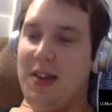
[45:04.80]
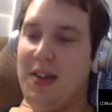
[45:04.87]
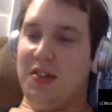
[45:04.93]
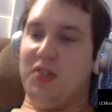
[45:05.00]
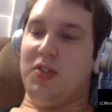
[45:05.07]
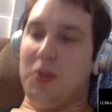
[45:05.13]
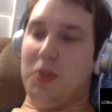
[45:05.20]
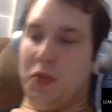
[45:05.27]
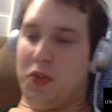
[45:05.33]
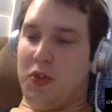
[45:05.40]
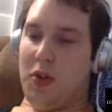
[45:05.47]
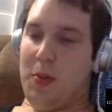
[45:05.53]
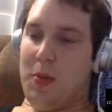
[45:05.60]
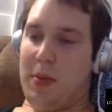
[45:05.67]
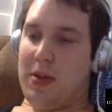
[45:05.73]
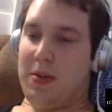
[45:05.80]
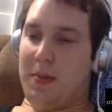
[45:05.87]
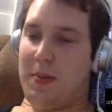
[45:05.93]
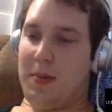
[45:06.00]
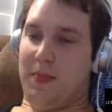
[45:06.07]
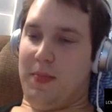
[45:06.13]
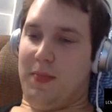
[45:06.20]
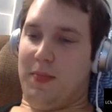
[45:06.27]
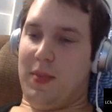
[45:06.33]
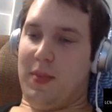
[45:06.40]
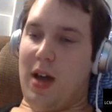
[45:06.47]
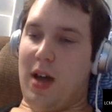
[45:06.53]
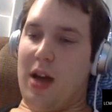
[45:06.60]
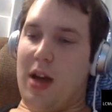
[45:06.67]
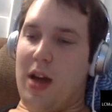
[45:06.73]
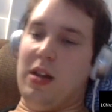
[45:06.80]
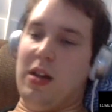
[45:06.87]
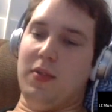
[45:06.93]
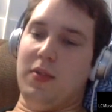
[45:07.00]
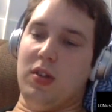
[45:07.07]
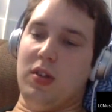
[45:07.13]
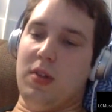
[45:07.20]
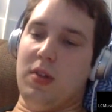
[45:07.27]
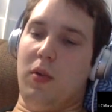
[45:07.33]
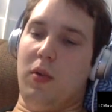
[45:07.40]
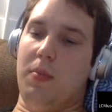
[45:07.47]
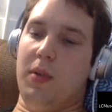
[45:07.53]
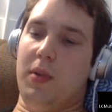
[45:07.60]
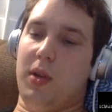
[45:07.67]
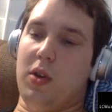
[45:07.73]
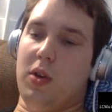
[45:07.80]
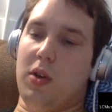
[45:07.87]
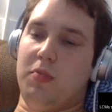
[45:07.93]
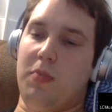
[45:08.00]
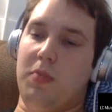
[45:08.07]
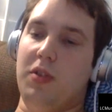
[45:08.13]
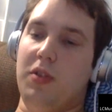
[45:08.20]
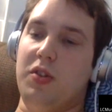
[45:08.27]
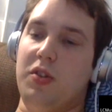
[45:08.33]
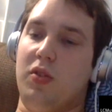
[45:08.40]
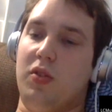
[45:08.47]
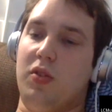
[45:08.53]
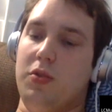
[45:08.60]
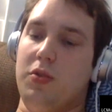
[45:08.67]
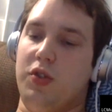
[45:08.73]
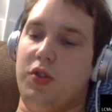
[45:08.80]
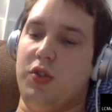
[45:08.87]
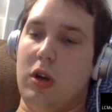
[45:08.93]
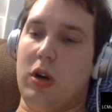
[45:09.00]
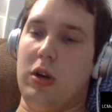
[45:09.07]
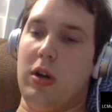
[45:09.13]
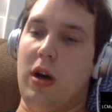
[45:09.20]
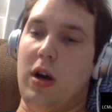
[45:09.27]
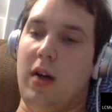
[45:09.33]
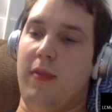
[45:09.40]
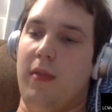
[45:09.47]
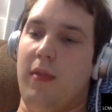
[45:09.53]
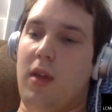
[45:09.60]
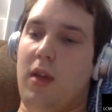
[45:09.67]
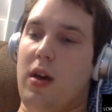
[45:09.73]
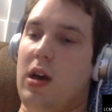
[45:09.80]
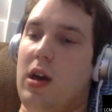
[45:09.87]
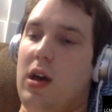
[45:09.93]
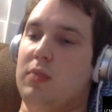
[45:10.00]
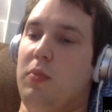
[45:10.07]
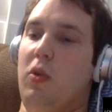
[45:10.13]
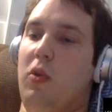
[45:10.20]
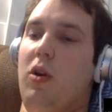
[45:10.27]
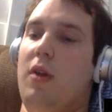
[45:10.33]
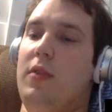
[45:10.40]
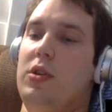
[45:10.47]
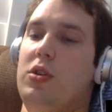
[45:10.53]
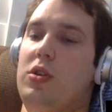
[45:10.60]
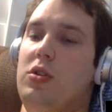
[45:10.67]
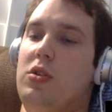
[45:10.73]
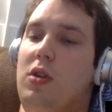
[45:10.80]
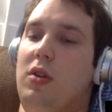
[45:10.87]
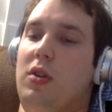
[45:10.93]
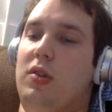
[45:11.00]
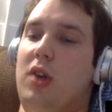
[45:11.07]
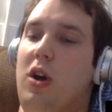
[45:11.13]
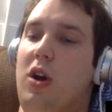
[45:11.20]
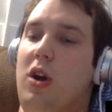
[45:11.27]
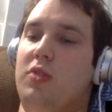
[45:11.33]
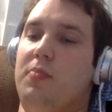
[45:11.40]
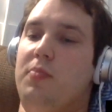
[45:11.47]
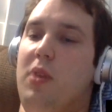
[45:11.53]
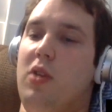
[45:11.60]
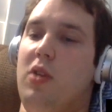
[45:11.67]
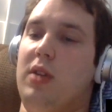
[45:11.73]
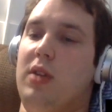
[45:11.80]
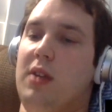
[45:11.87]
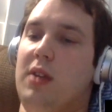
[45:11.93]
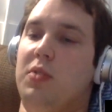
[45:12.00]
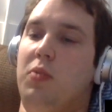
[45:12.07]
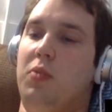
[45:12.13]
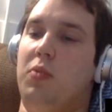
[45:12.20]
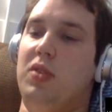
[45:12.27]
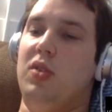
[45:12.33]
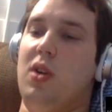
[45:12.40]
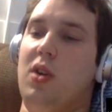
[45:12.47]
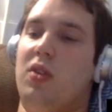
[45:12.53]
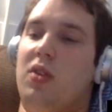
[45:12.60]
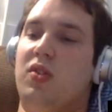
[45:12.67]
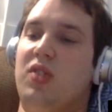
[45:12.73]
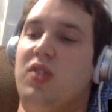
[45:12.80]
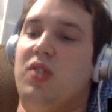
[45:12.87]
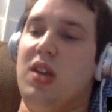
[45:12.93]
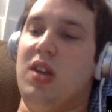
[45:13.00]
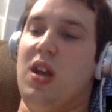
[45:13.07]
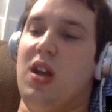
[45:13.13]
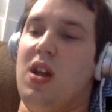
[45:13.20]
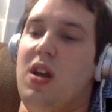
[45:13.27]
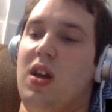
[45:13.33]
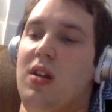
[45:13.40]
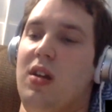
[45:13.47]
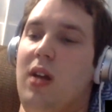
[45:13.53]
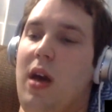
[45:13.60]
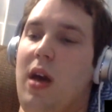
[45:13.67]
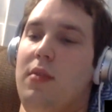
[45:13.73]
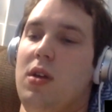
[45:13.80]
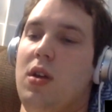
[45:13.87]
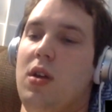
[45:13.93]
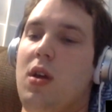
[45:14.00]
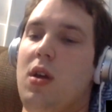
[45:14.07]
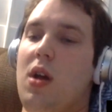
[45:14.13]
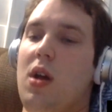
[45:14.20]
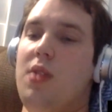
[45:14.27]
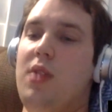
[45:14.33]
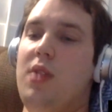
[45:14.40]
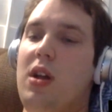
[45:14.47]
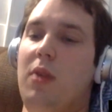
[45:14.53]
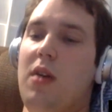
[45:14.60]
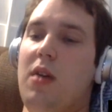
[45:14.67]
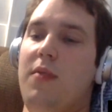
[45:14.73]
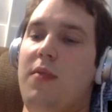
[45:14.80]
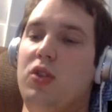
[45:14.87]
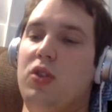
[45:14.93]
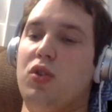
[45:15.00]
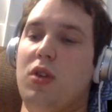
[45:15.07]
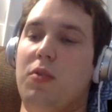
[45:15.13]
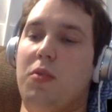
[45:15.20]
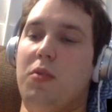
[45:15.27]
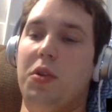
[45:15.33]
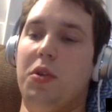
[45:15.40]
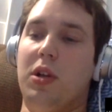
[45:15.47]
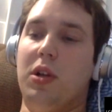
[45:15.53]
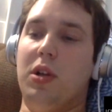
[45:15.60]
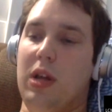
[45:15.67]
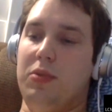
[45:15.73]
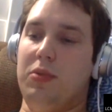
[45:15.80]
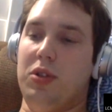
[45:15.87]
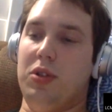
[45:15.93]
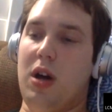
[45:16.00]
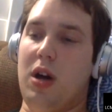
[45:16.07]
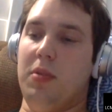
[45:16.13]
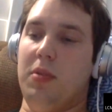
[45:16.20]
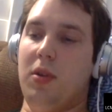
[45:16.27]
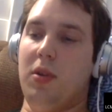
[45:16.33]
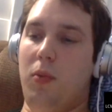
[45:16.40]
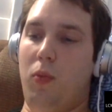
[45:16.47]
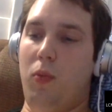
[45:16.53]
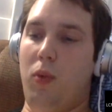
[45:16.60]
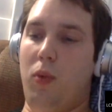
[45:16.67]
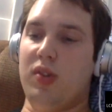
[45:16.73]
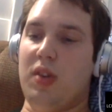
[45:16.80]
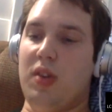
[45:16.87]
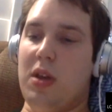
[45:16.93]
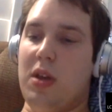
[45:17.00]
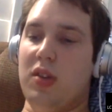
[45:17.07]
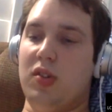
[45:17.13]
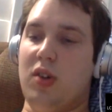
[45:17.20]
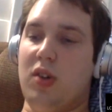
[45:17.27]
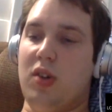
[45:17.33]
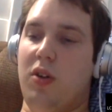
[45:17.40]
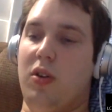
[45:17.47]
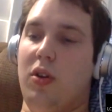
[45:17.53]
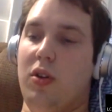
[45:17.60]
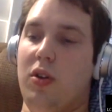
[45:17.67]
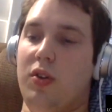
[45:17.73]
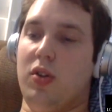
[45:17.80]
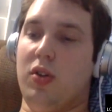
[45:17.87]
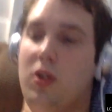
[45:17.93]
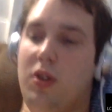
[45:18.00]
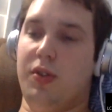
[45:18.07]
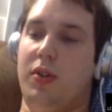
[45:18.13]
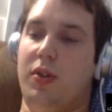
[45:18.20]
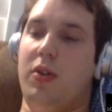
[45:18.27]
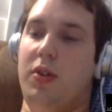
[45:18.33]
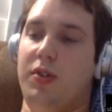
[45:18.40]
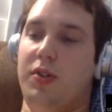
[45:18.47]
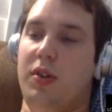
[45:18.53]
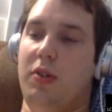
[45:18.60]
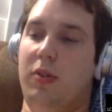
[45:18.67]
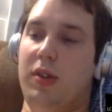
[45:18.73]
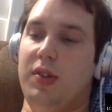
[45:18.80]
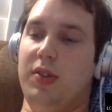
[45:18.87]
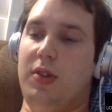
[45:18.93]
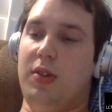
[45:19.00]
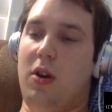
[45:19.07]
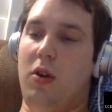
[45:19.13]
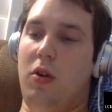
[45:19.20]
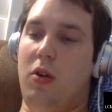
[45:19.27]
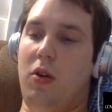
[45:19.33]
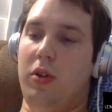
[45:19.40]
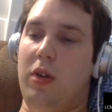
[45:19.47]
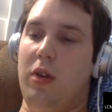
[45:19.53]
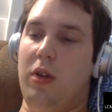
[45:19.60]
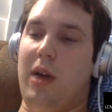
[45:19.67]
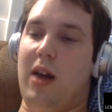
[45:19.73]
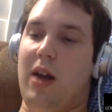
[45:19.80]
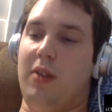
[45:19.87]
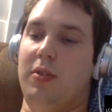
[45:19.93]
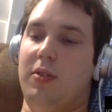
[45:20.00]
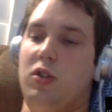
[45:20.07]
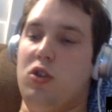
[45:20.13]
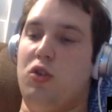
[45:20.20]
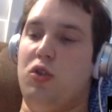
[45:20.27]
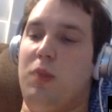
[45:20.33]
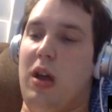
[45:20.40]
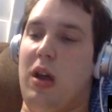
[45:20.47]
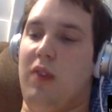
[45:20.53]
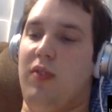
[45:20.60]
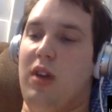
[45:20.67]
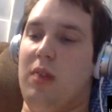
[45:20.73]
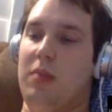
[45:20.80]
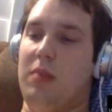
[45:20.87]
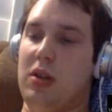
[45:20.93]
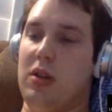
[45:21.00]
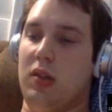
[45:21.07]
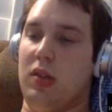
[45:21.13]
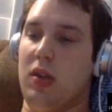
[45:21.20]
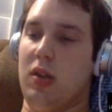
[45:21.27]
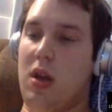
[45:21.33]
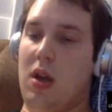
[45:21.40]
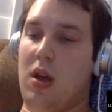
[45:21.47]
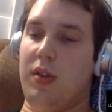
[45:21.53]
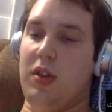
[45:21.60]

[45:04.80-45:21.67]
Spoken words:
It's so stupid. I didn't even see number 1, but goes. Motley Crue started off as more of a New York Dolls punk act. Went dark, satanic, and heavy. Then it went eventually really glammed it up. Once they made the song Girls, Girls, Girls, there was no holding back on their douchebag fan base.